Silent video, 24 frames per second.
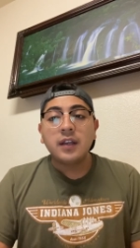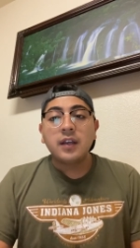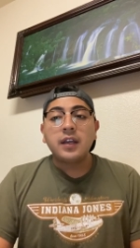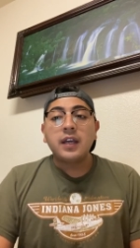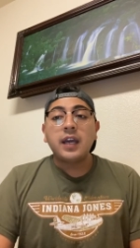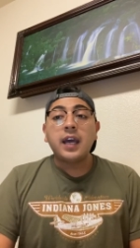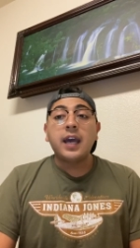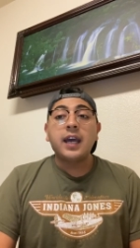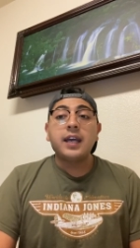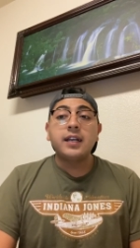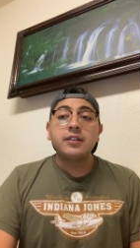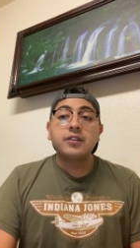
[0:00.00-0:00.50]

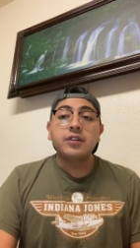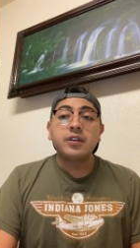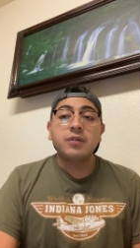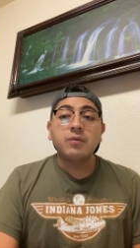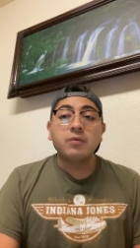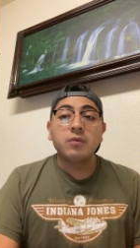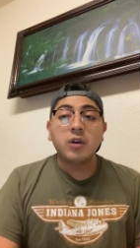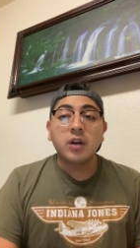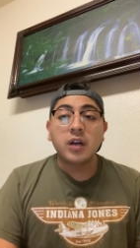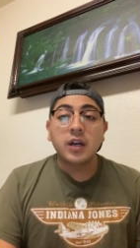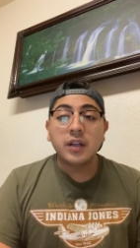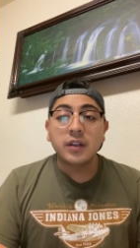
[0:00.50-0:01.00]
and to
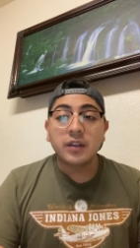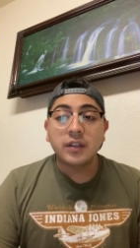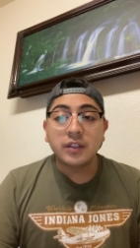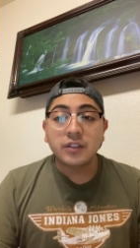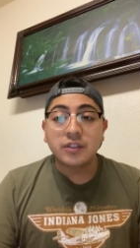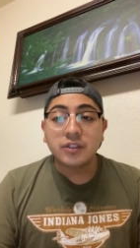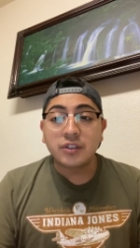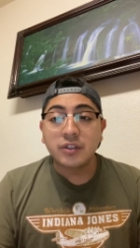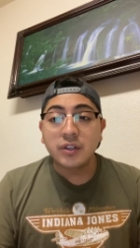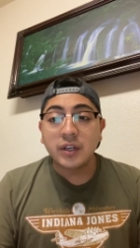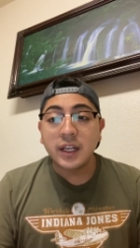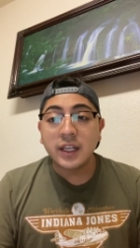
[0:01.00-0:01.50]
reward the
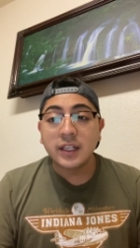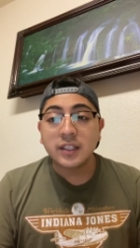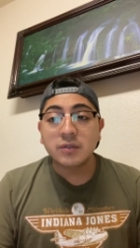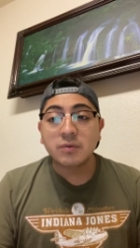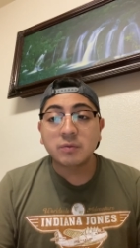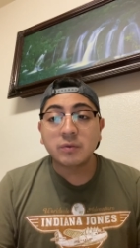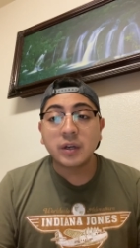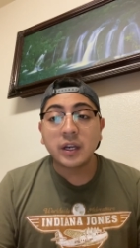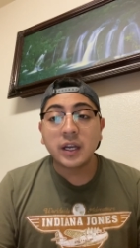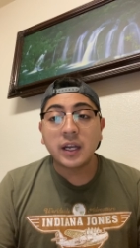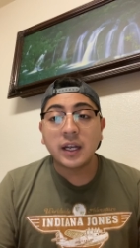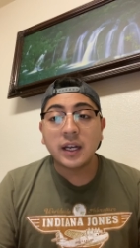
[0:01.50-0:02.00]
students
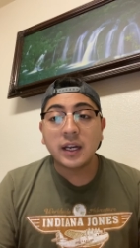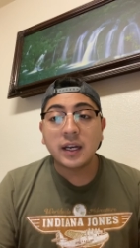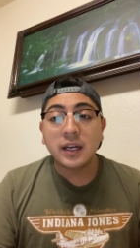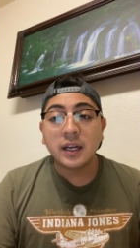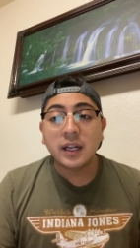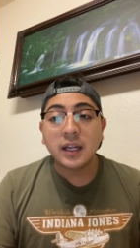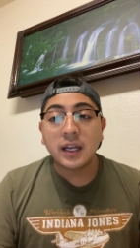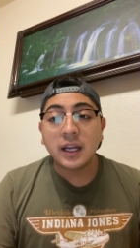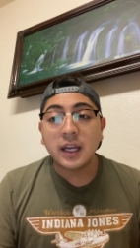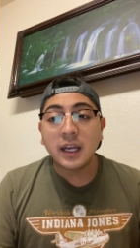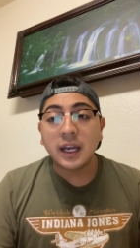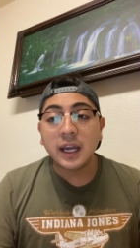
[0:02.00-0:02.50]
when